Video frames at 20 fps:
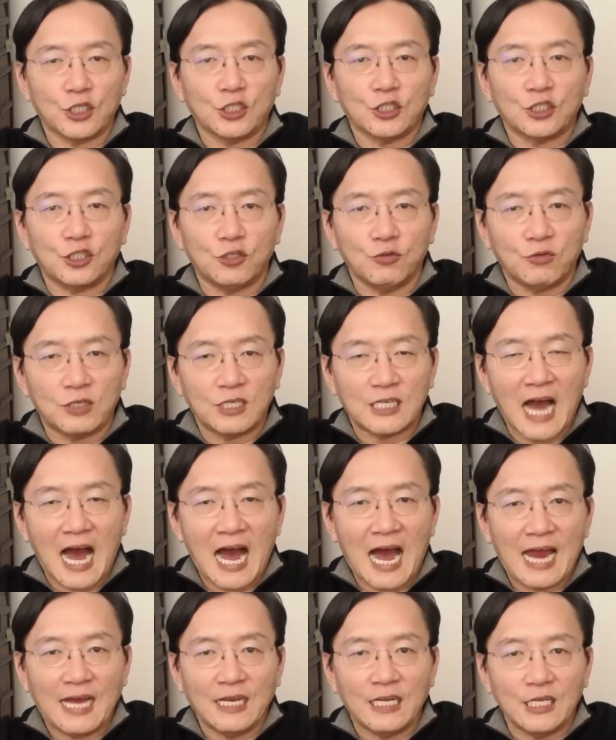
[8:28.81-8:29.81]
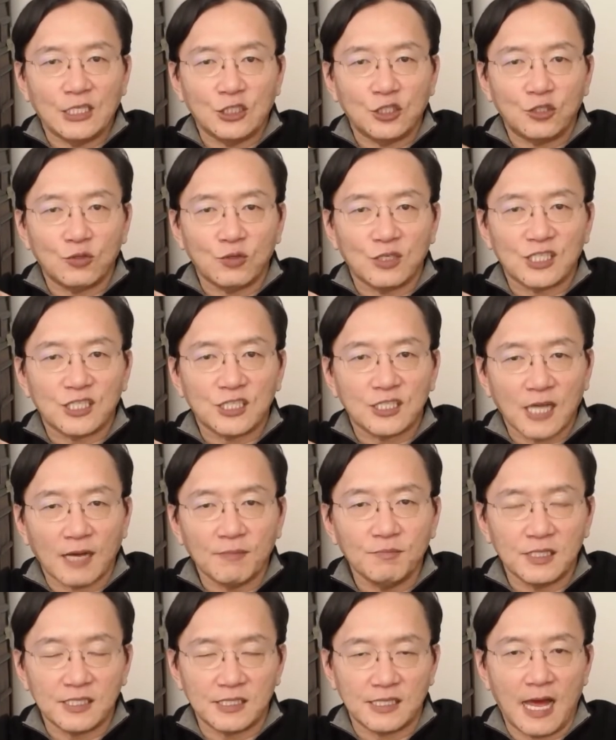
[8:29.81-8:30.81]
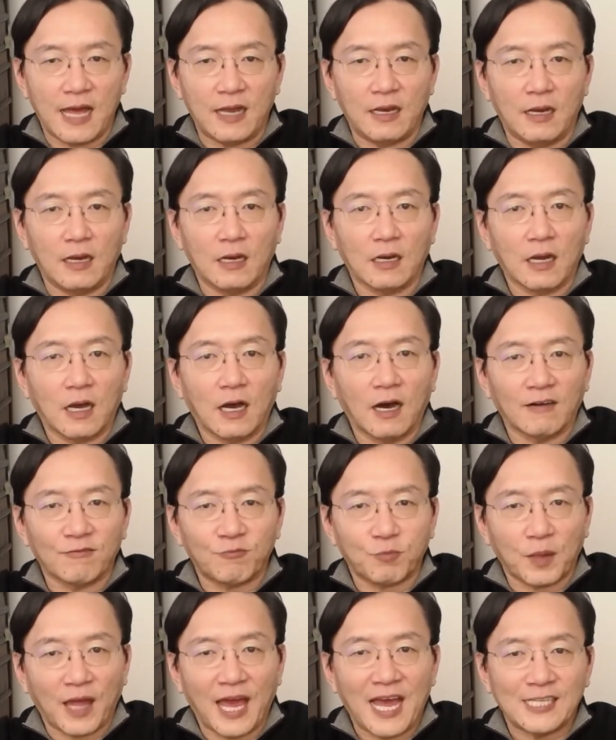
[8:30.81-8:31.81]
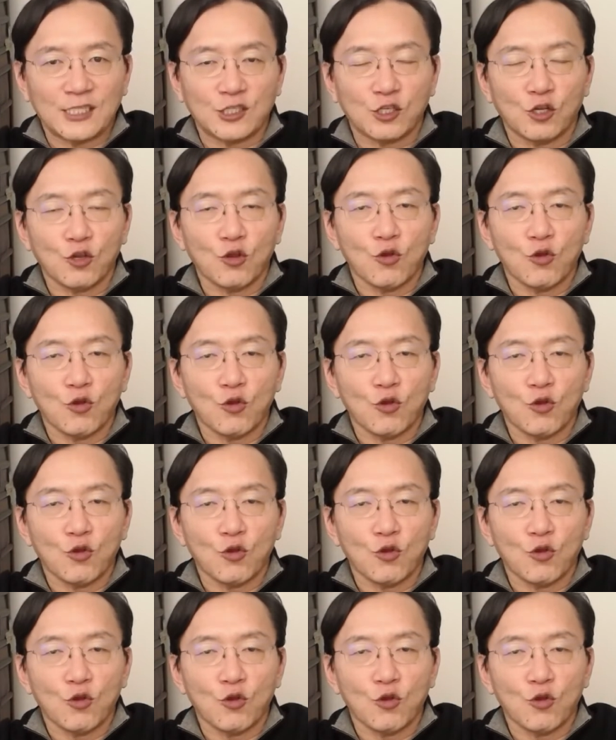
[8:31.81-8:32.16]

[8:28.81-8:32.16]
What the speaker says: to guide into a subset of plans,